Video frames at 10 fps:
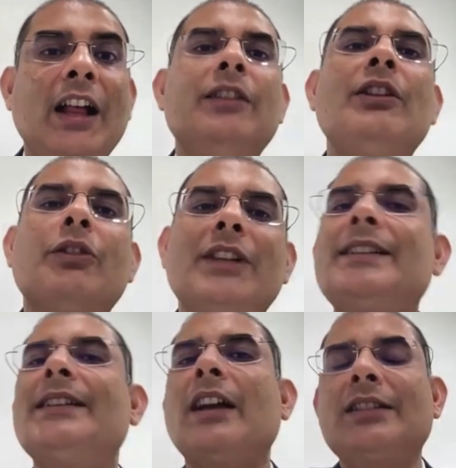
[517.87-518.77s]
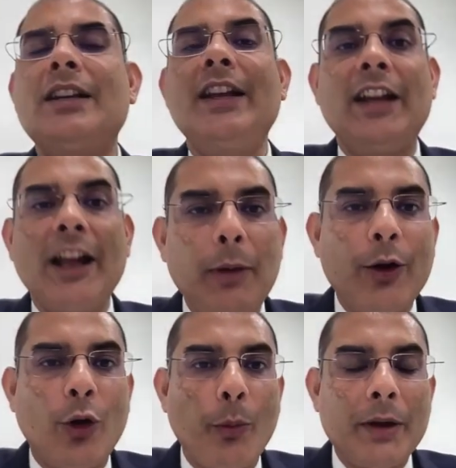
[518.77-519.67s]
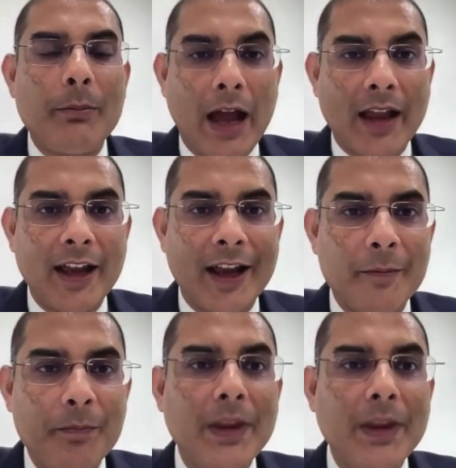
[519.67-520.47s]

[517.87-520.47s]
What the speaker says: Now, this is actually enabling open banking